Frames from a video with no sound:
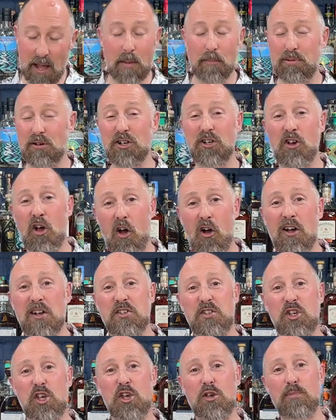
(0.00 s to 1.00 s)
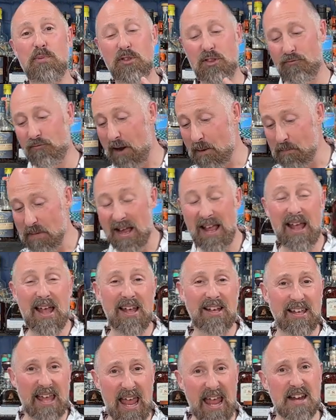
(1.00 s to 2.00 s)
Putting an ice cube with the rum.
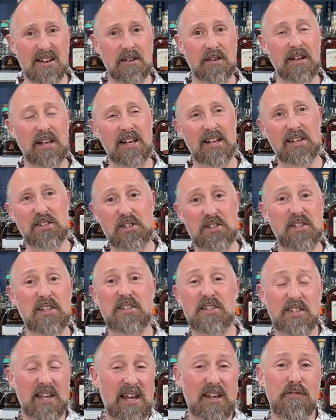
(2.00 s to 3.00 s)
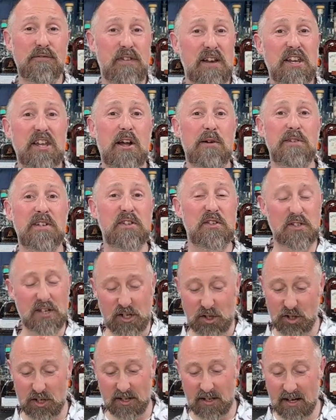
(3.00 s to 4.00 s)
Again, it's the second video in this
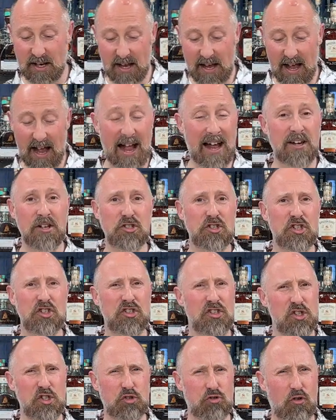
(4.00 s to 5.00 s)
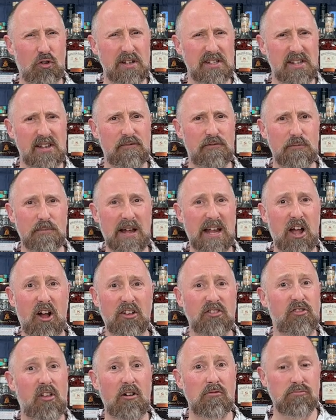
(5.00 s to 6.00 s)
session, and it just destroys it for me. I
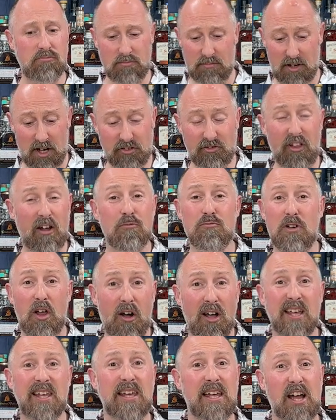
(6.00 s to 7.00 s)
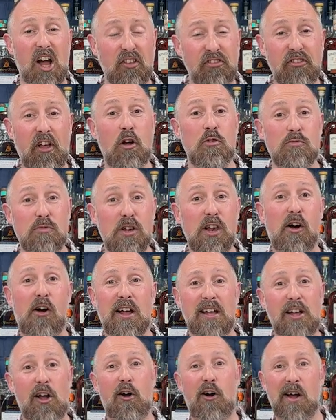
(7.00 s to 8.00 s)
don't like it. I don't
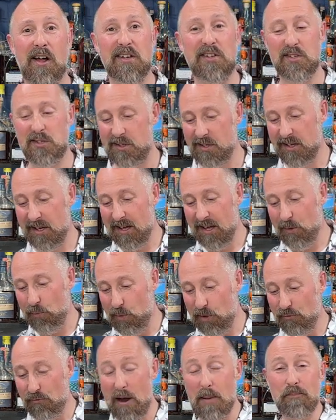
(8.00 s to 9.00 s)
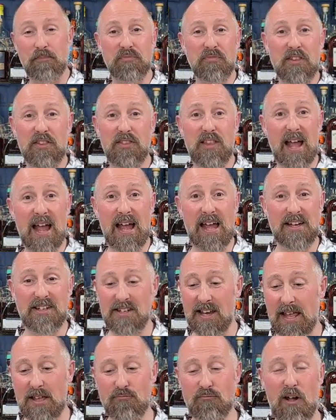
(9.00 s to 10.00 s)
like ice with rum. That
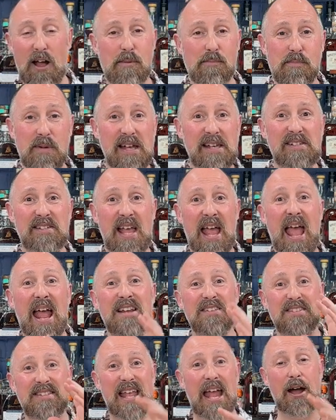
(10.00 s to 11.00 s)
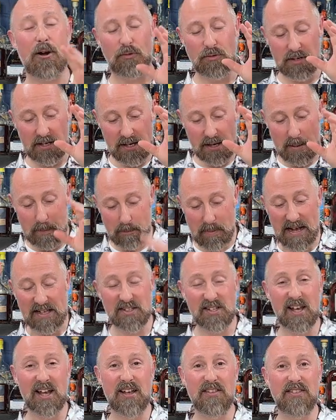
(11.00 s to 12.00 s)
neat rum is hands down
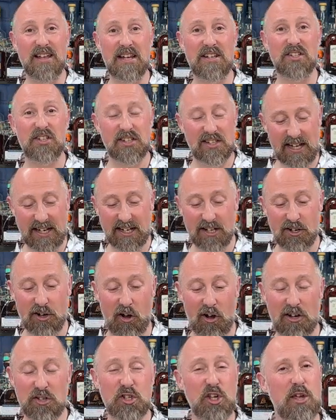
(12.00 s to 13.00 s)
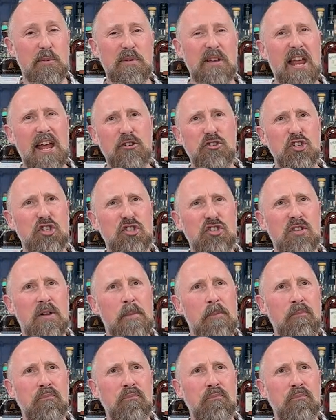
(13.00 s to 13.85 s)
better than sticking an ice cube in there. Just...